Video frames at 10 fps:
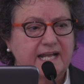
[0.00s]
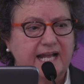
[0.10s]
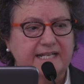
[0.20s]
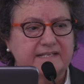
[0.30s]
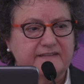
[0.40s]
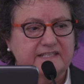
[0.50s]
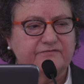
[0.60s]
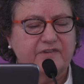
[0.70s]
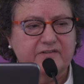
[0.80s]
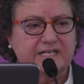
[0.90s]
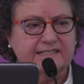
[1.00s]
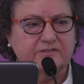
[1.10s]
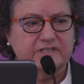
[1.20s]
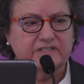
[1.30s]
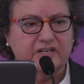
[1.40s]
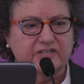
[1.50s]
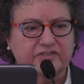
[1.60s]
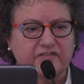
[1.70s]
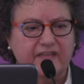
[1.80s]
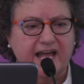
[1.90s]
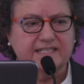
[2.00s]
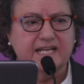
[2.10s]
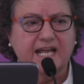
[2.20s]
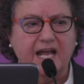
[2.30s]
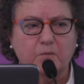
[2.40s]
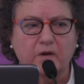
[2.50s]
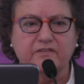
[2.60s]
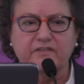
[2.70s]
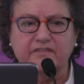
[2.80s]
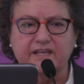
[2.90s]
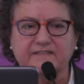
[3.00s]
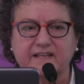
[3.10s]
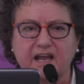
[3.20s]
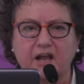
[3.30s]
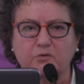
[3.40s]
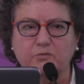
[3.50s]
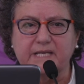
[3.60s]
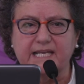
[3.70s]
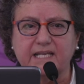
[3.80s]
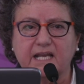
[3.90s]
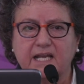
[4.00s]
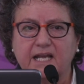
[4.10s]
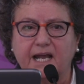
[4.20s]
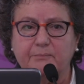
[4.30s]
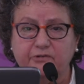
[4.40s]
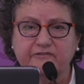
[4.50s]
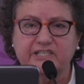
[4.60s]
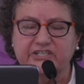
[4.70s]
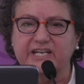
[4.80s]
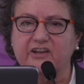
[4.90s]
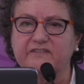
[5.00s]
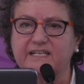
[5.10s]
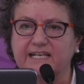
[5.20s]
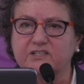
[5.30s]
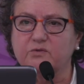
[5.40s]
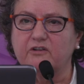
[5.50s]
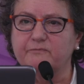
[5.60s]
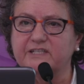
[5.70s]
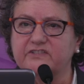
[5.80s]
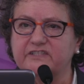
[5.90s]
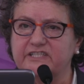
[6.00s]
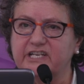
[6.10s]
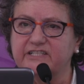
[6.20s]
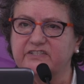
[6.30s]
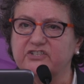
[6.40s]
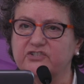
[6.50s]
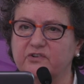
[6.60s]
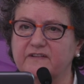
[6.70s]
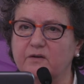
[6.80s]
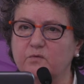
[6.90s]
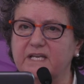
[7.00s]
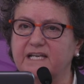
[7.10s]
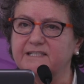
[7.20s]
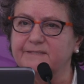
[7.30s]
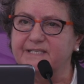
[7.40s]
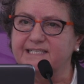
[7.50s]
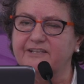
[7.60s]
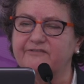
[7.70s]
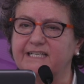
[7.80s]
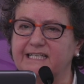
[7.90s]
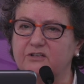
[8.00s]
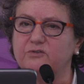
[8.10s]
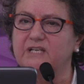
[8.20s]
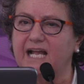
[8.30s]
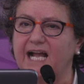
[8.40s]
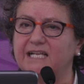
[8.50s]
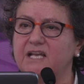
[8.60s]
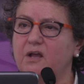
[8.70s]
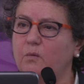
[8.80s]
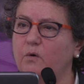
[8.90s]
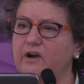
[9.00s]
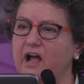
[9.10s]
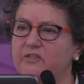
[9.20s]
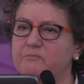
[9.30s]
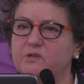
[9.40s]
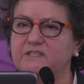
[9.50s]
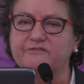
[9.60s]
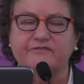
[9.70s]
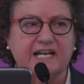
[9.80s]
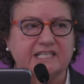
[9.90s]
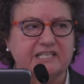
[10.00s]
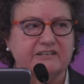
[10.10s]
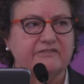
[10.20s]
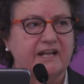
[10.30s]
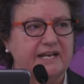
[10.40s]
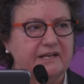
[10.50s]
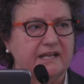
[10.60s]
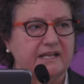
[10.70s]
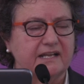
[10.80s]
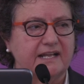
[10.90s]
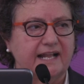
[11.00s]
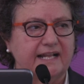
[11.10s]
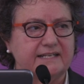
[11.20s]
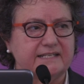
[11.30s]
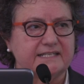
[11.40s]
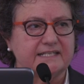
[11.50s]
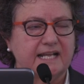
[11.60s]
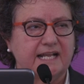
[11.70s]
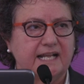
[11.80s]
And there's very little research on that, and one of the things that I will be privileging over the next 12 months is ensuring that we can specifically look at what are the most effective and